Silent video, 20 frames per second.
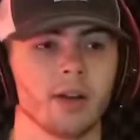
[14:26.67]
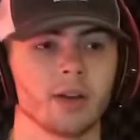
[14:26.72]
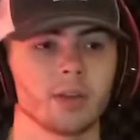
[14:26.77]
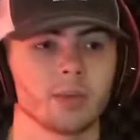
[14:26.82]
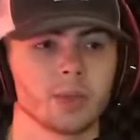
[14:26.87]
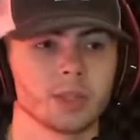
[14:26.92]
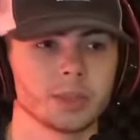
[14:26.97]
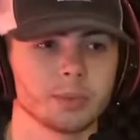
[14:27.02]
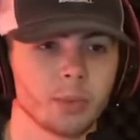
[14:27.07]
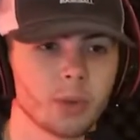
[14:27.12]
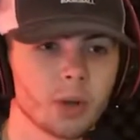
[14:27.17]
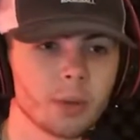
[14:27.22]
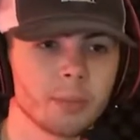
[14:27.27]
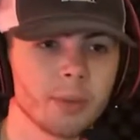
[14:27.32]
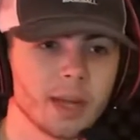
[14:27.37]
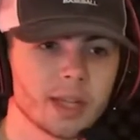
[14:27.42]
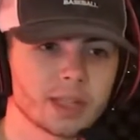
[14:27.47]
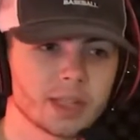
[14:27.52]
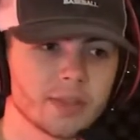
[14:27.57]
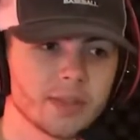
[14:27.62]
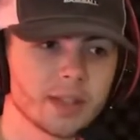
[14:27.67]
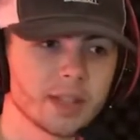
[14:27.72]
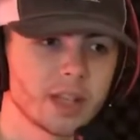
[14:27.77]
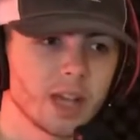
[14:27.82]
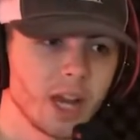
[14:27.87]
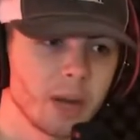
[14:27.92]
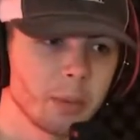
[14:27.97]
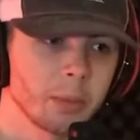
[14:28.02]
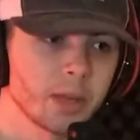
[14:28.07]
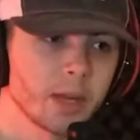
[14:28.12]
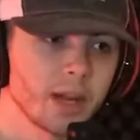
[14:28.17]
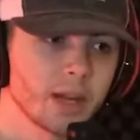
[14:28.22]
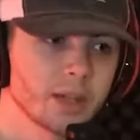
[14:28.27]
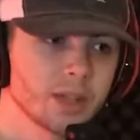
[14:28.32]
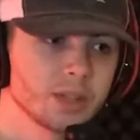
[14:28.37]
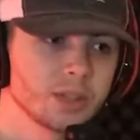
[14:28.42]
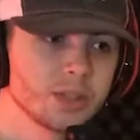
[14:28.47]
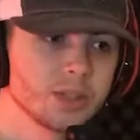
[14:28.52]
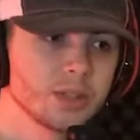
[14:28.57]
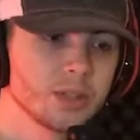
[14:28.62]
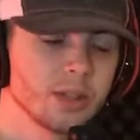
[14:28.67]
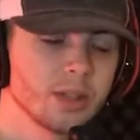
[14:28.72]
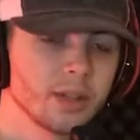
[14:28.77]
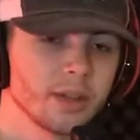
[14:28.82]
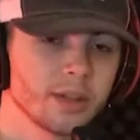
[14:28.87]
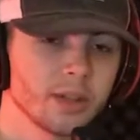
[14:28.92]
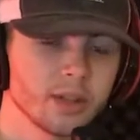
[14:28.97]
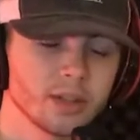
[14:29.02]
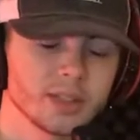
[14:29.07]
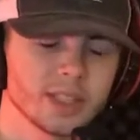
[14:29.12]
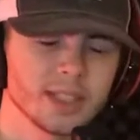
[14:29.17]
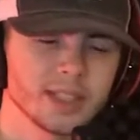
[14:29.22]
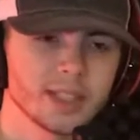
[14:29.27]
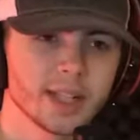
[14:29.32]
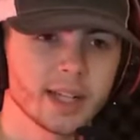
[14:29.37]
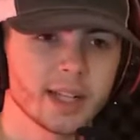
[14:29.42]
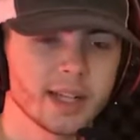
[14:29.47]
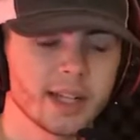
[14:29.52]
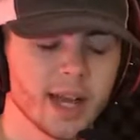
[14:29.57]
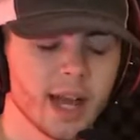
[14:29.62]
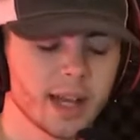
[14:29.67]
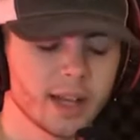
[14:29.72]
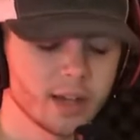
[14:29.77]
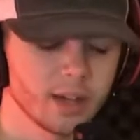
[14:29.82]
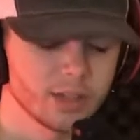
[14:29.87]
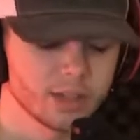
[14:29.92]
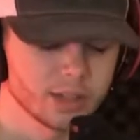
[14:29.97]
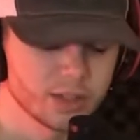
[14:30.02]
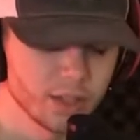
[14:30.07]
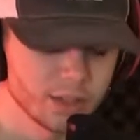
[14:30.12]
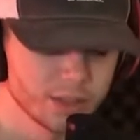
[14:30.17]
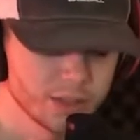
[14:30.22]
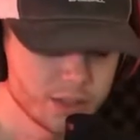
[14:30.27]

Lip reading: was more impressive than Conor McGregor's 13-second knockout against